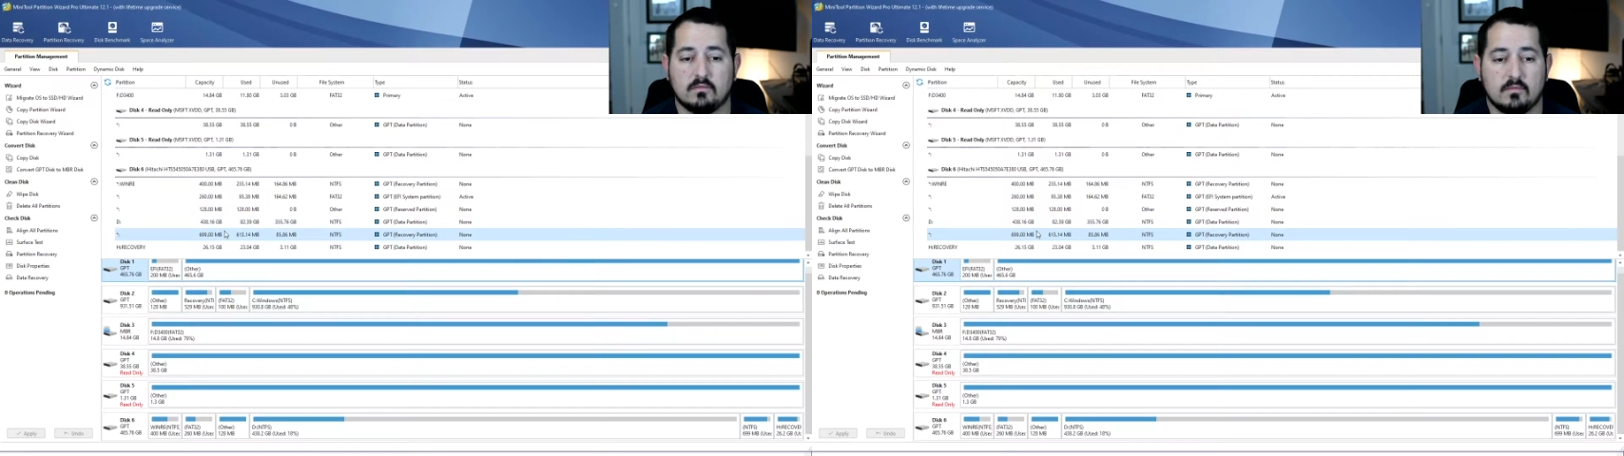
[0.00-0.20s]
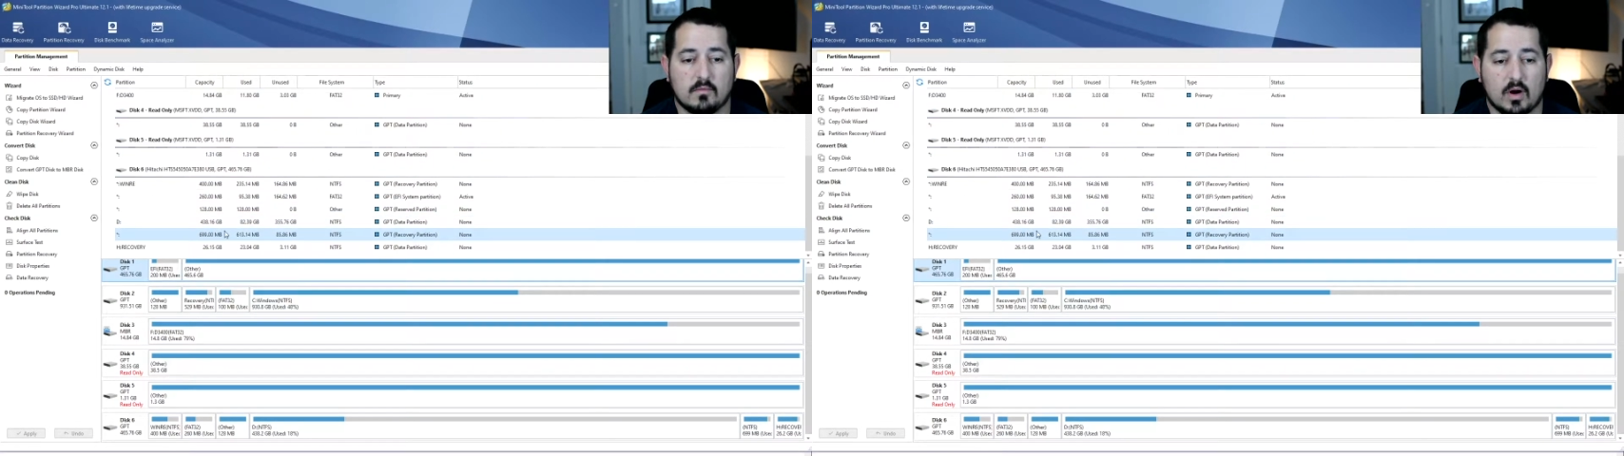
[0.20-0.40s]

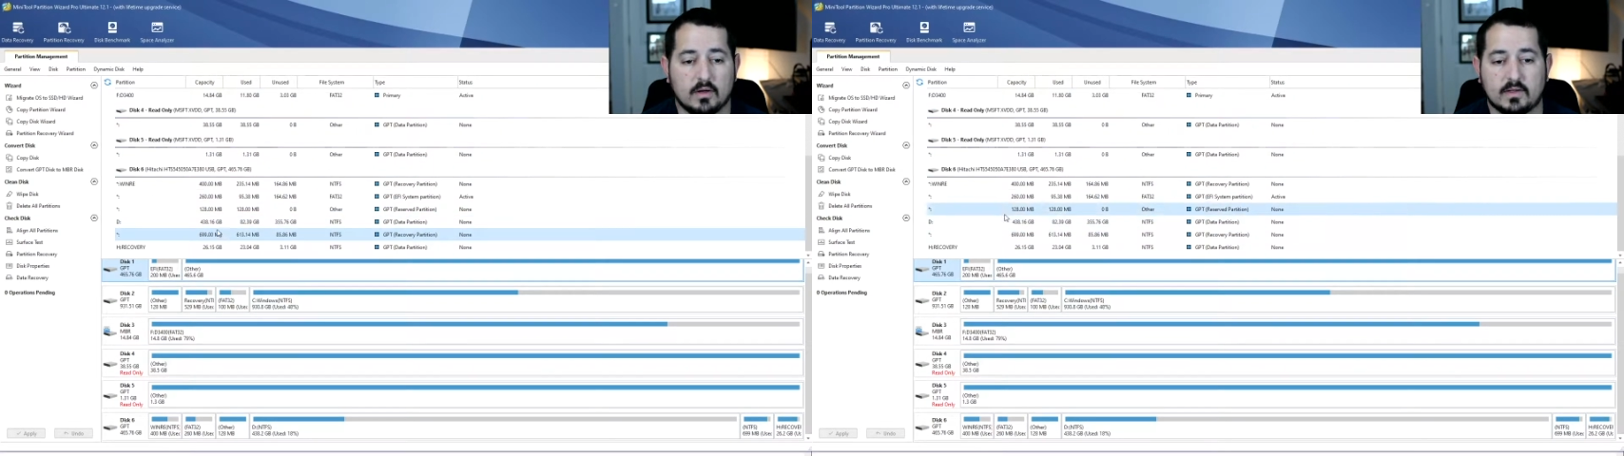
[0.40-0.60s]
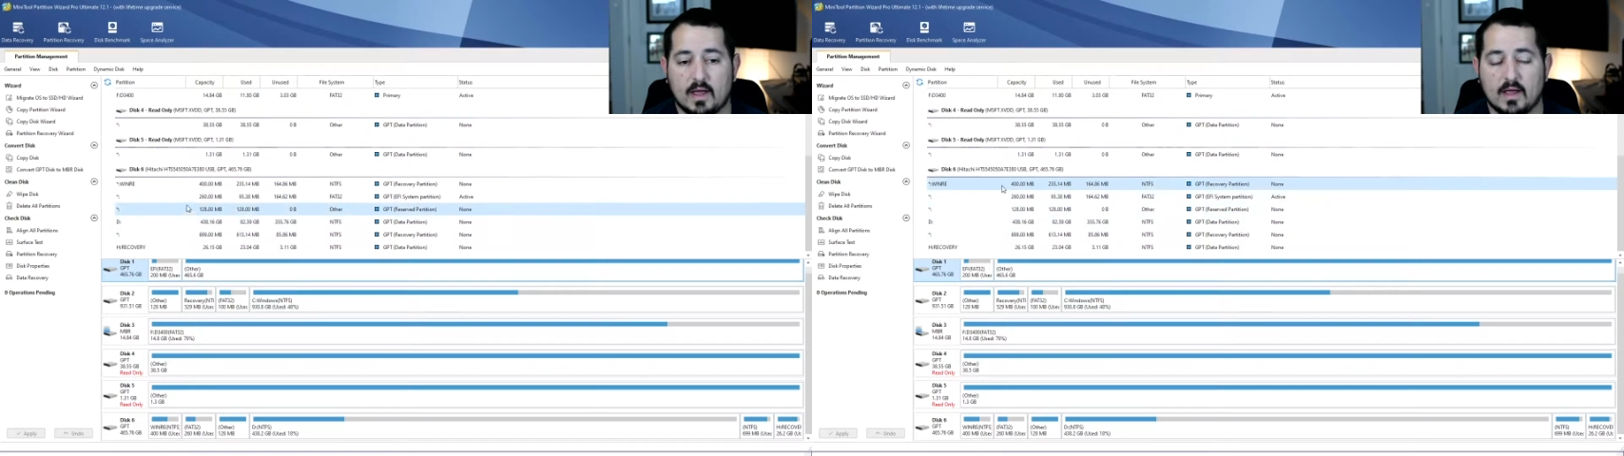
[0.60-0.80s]

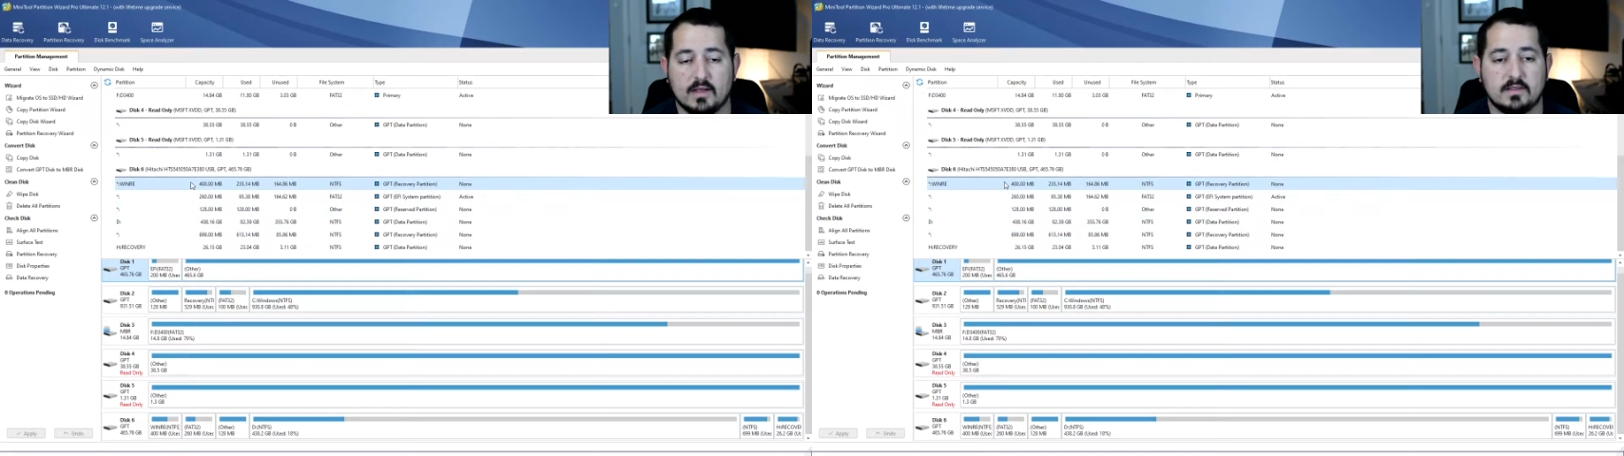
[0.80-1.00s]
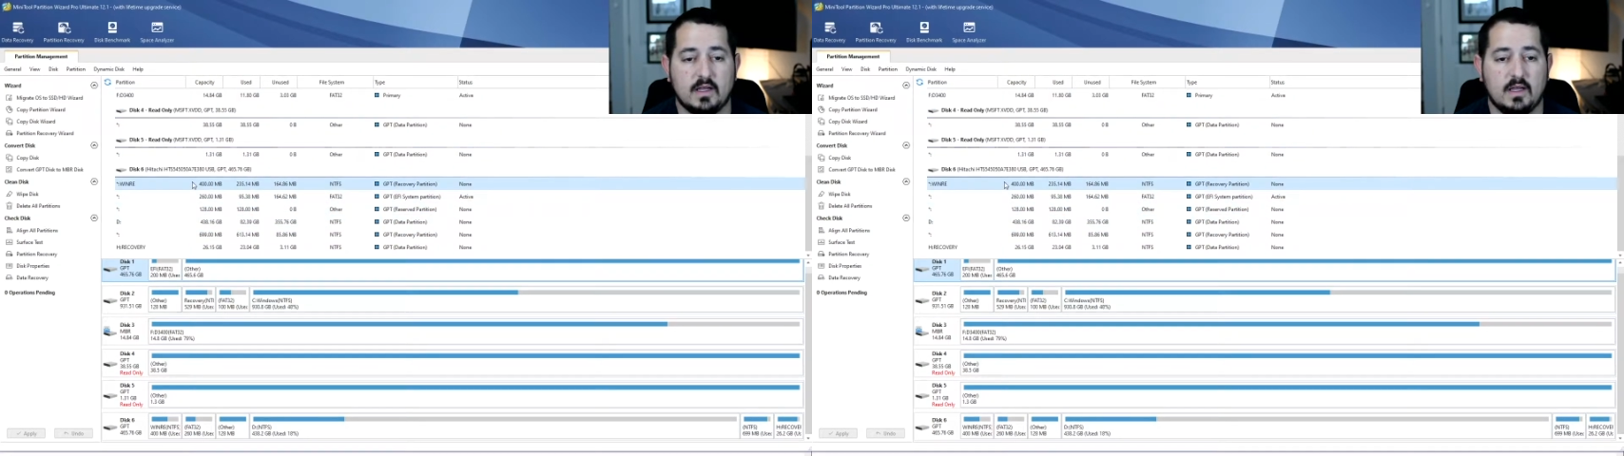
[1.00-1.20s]
marked
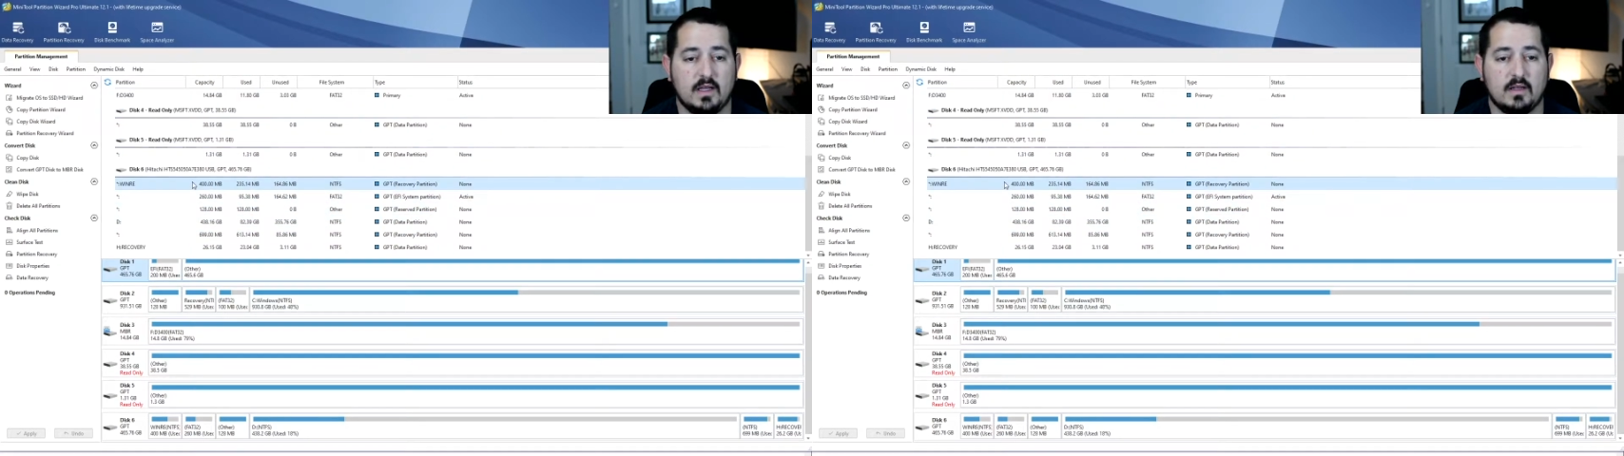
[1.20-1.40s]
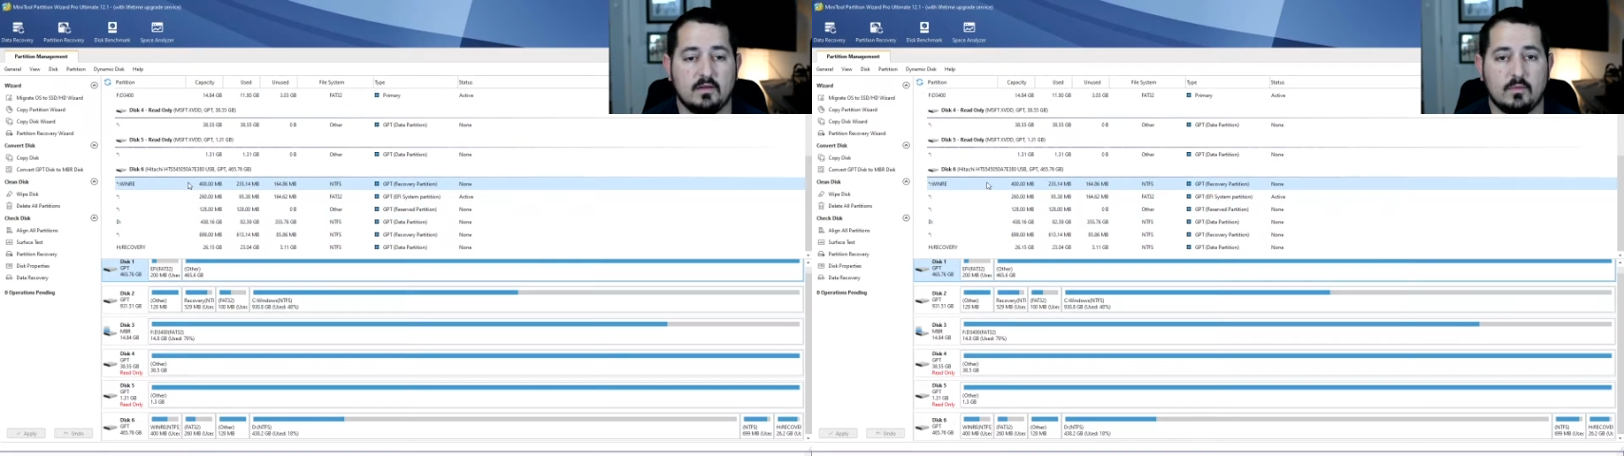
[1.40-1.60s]
as
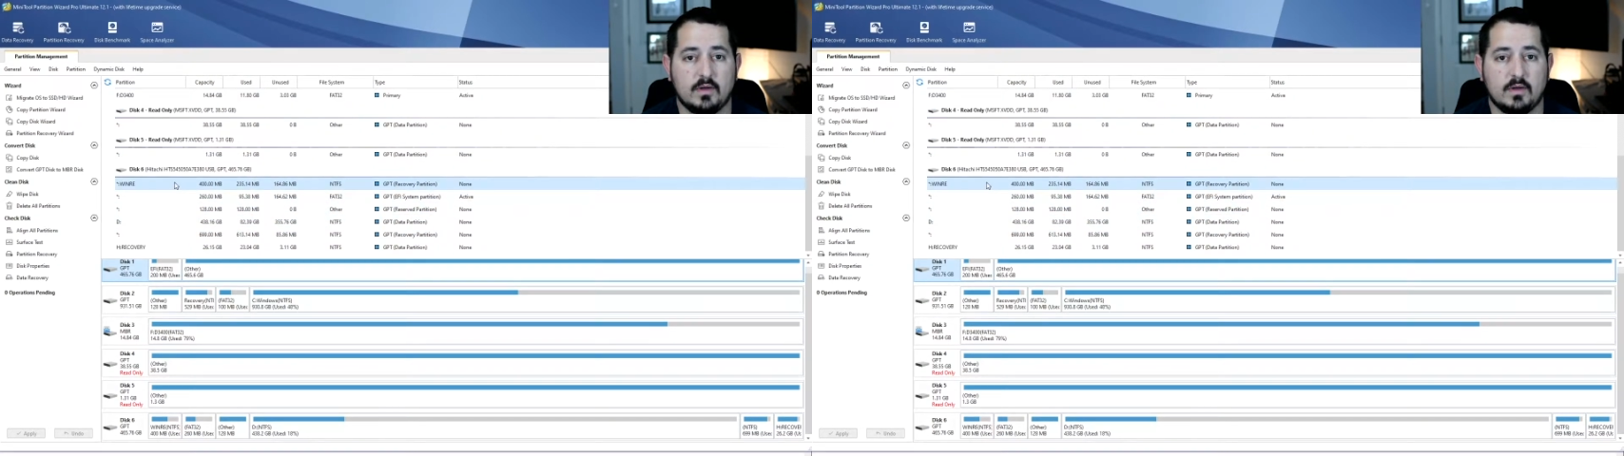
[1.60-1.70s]
in